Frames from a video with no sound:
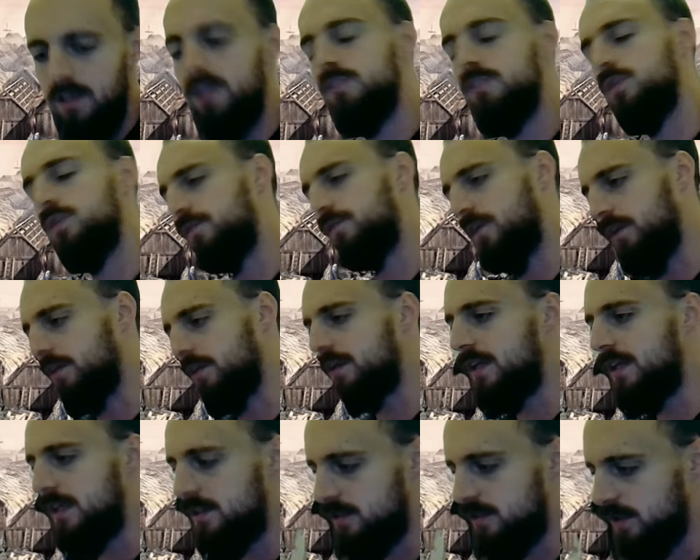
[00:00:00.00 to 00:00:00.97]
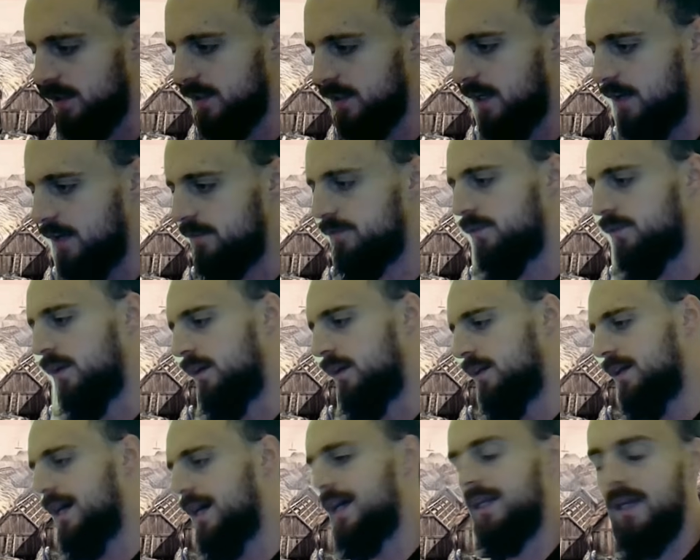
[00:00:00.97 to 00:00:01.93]
So I felt the need to kind of
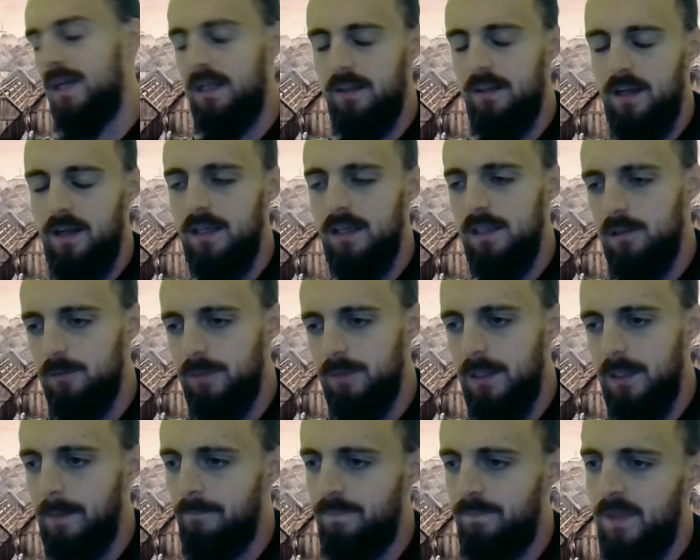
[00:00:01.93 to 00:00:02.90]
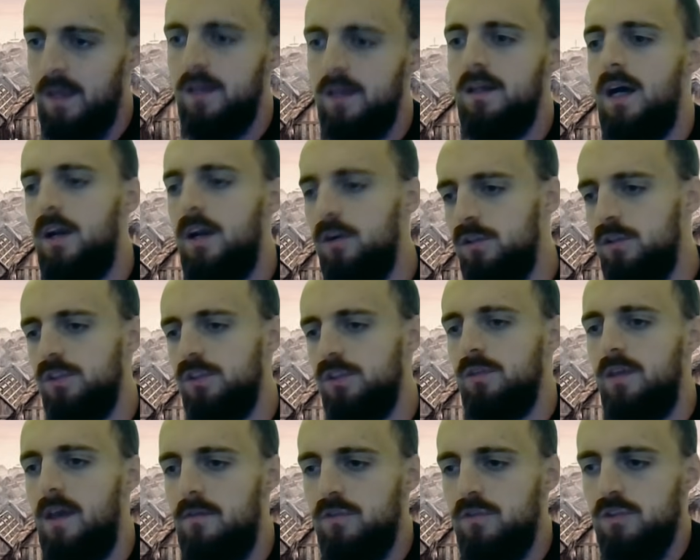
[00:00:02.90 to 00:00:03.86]
highlight that a little bit and
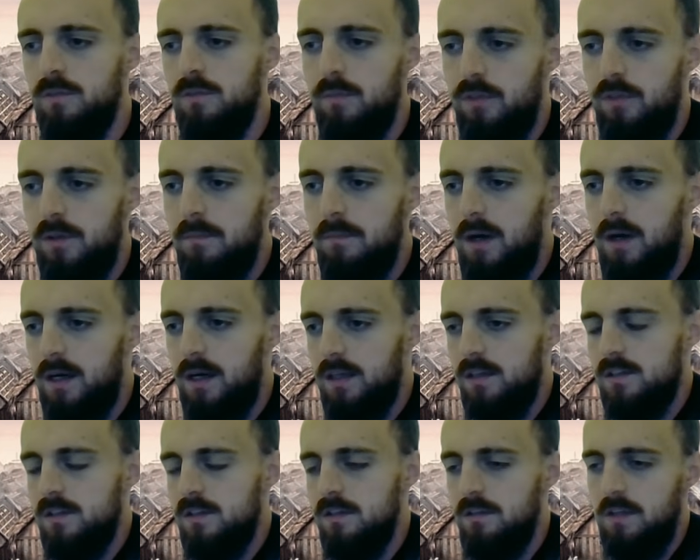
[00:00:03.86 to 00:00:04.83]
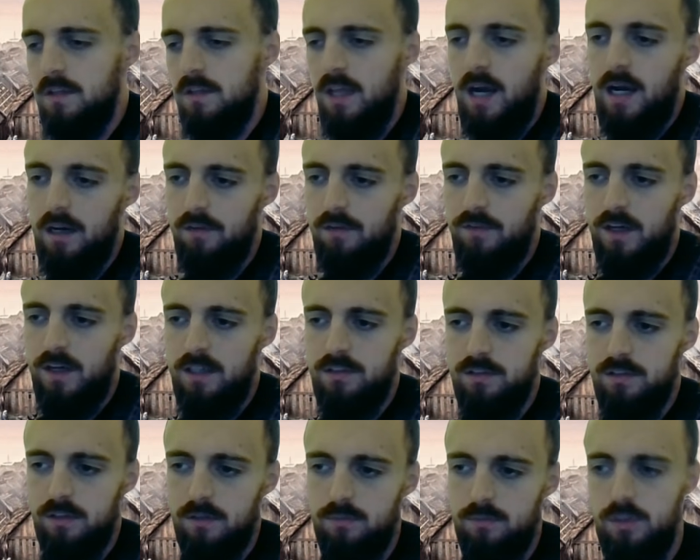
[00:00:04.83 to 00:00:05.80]
also give something back to the Isle of
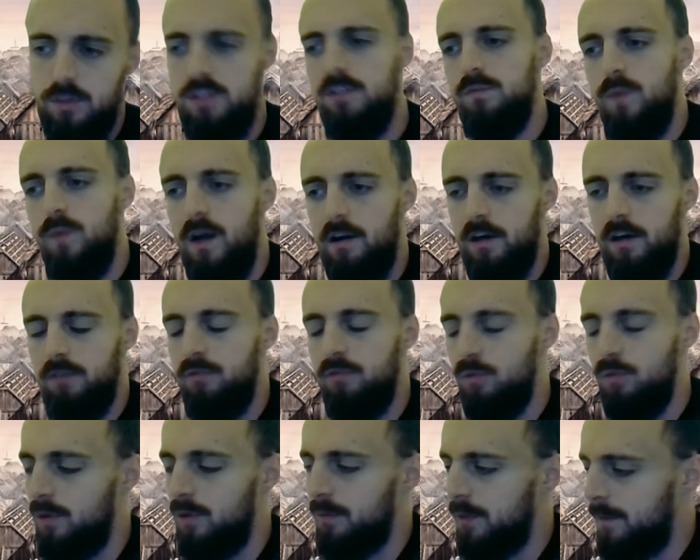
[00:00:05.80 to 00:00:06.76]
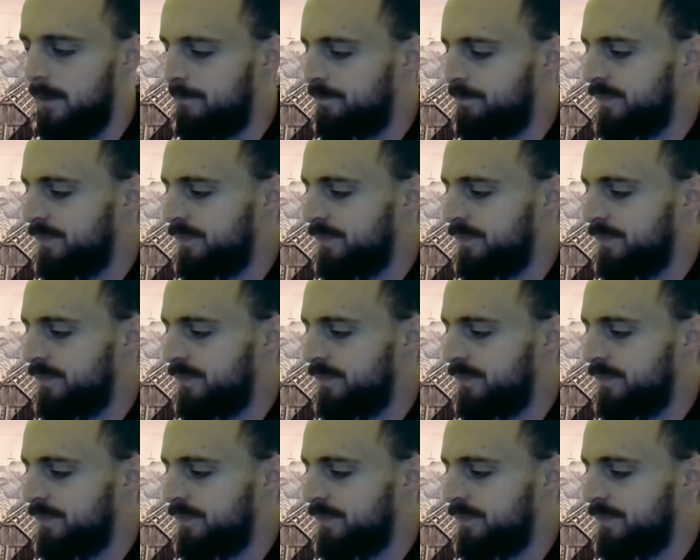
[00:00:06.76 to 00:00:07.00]
Axholme, which is where I grew up.